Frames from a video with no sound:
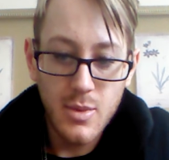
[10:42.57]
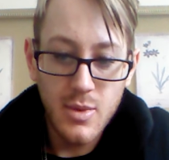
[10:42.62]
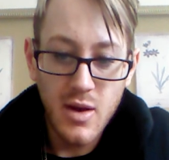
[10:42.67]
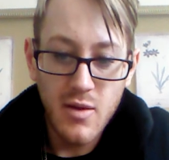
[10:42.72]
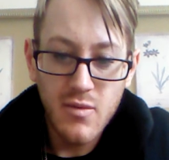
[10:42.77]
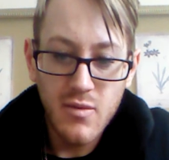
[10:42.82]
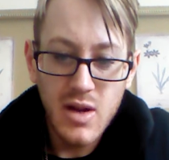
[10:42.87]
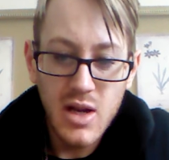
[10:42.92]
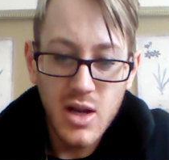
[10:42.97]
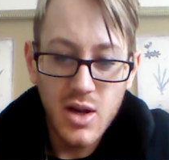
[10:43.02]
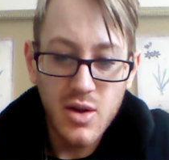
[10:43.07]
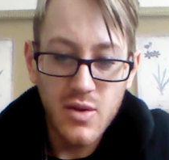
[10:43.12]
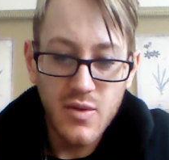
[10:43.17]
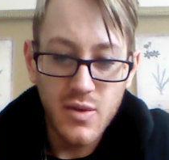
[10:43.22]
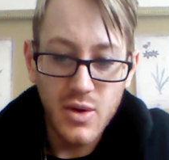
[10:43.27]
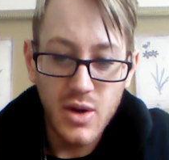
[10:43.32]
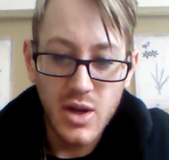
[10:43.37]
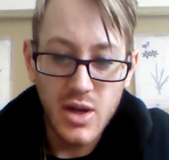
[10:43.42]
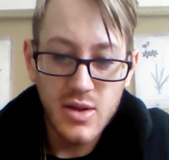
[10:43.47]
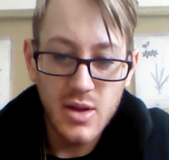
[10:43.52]
they're really good
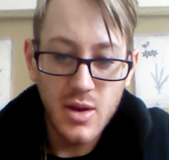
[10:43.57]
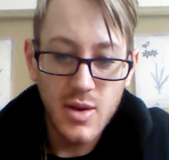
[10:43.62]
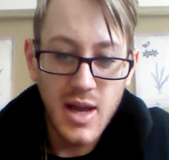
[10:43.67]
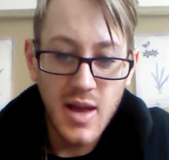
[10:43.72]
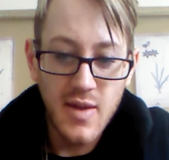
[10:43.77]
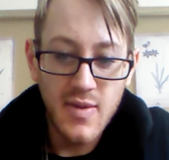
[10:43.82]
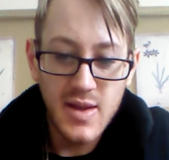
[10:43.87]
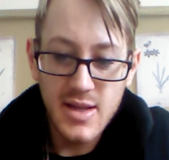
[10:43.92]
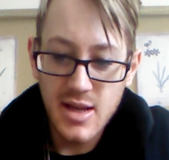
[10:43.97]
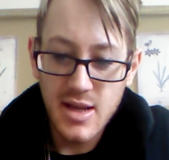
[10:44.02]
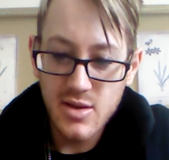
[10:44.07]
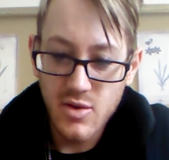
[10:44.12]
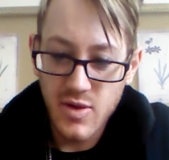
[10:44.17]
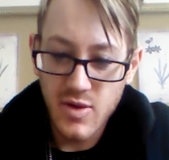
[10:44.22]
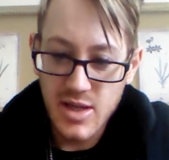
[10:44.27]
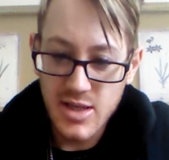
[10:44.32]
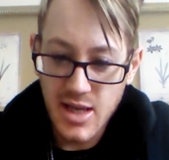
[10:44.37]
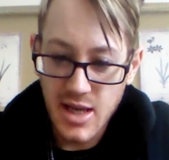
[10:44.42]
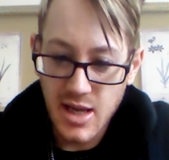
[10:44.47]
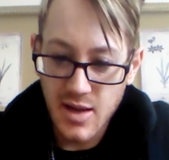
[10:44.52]
for you. So again, this has
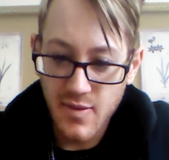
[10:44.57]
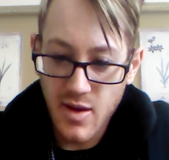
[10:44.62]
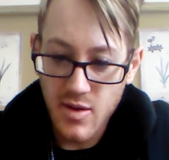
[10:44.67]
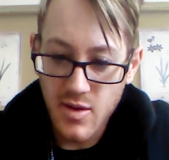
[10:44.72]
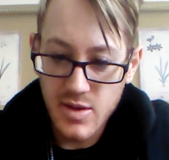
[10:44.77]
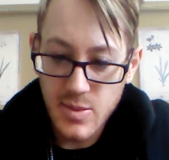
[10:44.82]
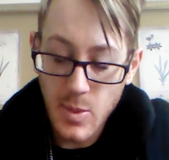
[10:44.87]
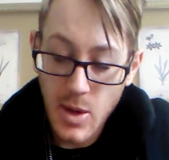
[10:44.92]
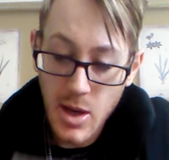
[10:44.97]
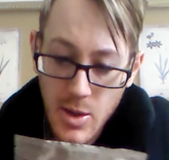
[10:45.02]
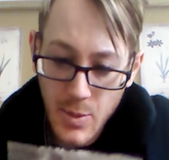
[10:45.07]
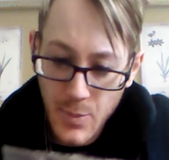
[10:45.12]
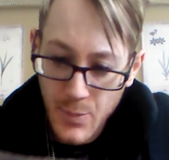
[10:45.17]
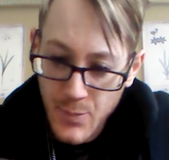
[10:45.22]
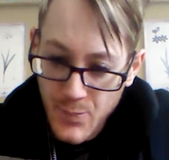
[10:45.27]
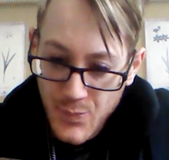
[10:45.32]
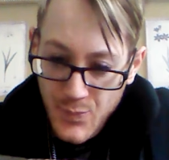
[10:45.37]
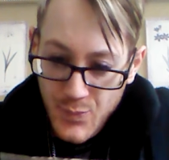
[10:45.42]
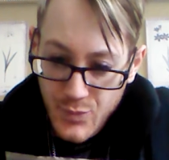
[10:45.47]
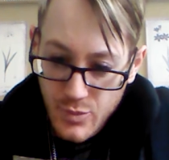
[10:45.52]
green tea in there as well.
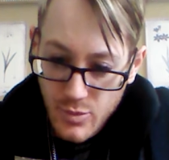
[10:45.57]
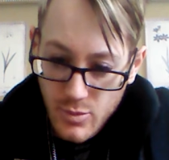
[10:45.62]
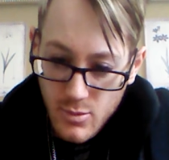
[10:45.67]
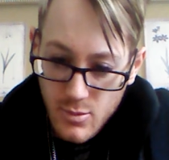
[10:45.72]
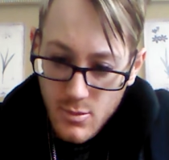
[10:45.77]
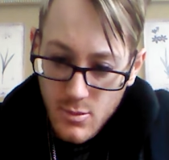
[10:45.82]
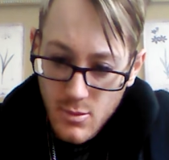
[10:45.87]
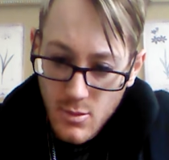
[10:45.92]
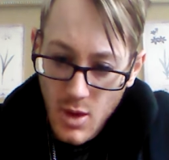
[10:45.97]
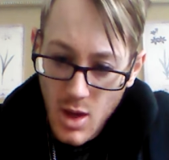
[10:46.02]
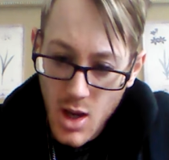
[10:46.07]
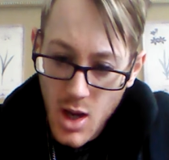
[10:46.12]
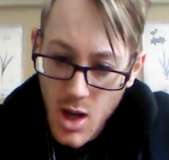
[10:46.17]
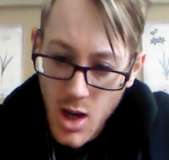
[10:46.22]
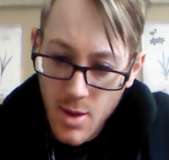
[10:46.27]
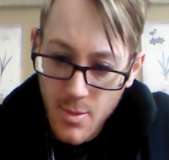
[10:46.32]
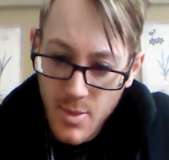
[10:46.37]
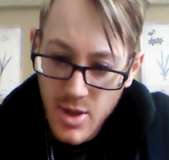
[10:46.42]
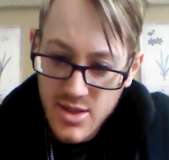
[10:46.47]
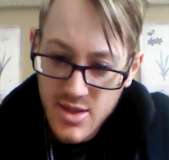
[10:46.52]

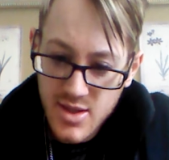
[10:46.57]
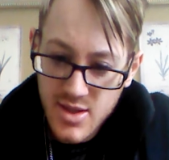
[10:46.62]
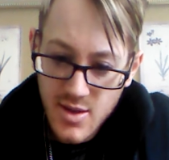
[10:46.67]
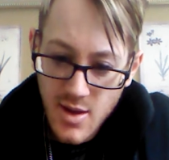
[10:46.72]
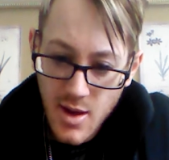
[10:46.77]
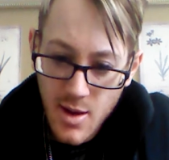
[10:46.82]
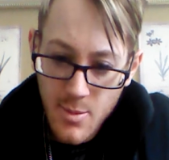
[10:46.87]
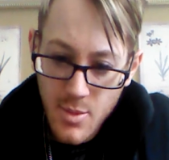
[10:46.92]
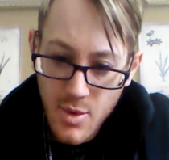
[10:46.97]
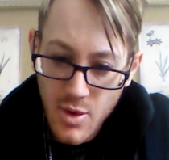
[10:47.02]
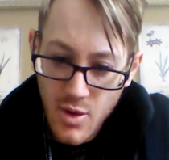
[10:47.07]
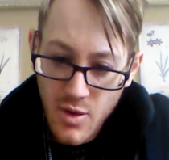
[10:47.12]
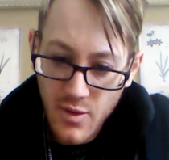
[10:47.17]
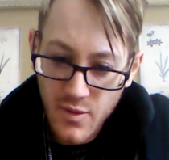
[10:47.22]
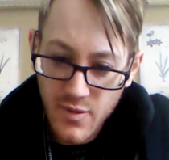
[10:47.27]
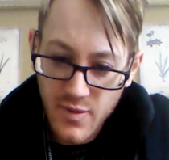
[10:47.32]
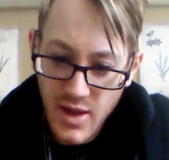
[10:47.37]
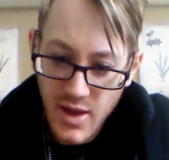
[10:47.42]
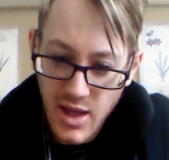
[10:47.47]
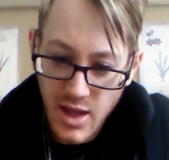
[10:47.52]
And some of
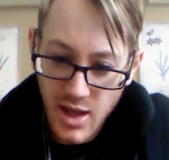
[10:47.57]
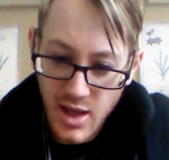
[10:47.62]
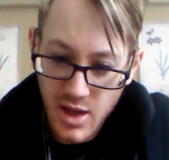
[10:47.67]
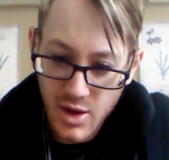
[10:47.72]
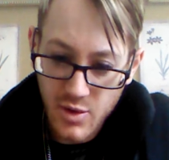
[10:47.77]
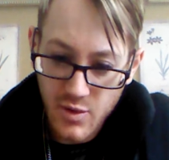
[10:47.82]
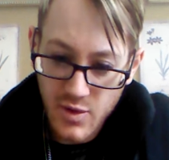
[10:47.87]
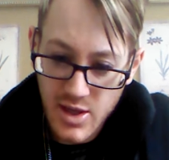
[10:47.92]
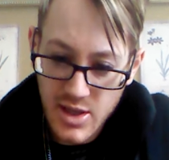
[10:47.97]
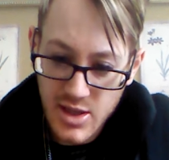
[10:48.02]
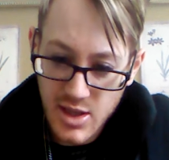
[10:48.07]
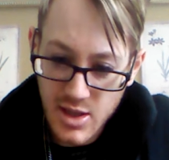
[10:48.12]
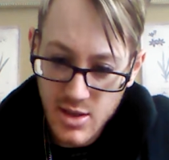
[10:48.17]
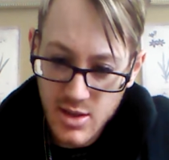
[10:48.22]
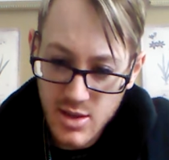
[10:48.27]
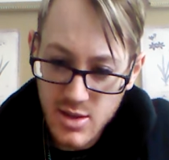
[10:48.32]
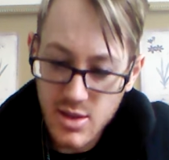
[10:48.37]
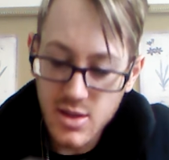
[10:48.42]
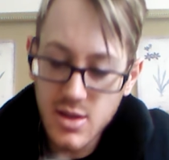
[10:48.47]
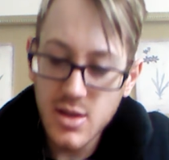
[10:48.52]
the
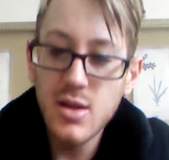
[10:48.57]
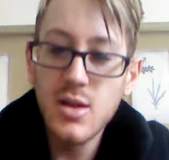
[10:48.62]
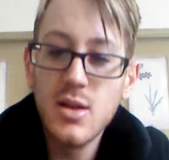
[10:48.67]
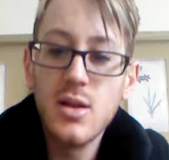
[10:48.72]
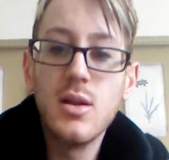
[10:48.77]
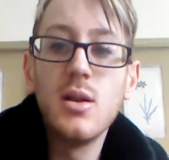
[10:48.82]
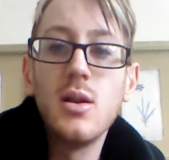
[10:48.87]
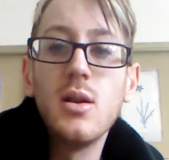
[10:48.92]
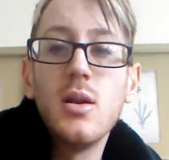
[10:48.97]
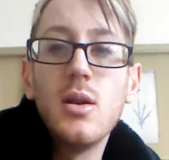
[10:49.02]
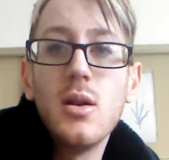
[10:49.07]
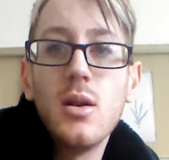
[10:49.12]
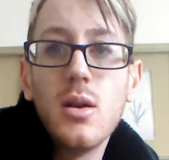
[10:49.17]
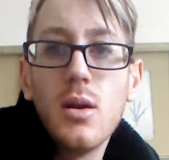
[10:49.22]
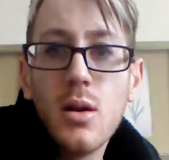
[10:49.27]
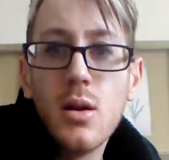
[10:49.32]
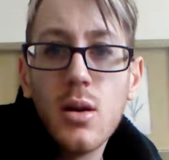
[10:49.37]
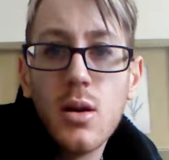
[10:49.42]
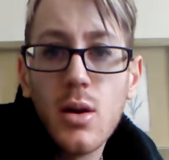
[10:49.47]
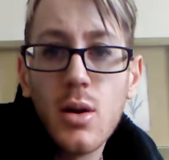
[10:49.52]
ingredients
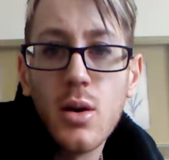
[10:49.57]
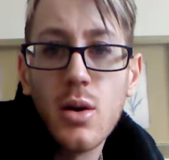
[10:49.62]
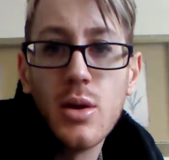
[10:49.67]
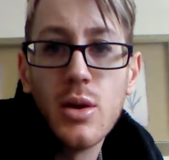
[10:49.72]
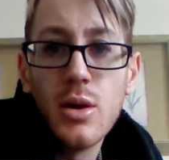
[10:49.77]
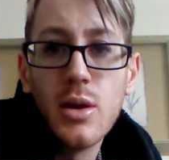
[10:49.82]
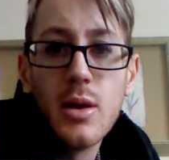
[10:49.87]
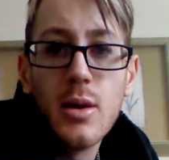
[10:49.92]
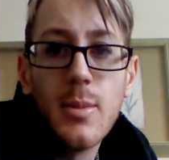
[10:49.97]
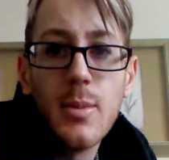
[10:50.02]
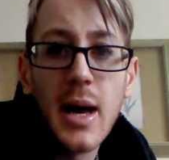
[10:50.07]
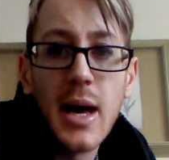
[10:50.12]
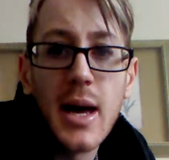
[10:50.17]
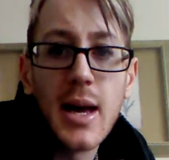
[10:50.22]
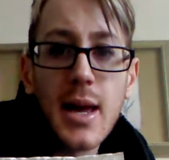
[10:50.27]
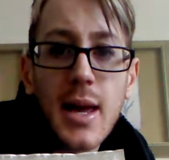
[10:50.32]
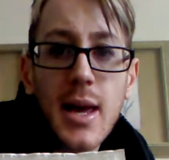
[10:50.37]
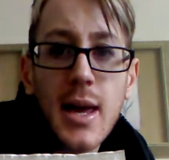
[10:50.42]
on the back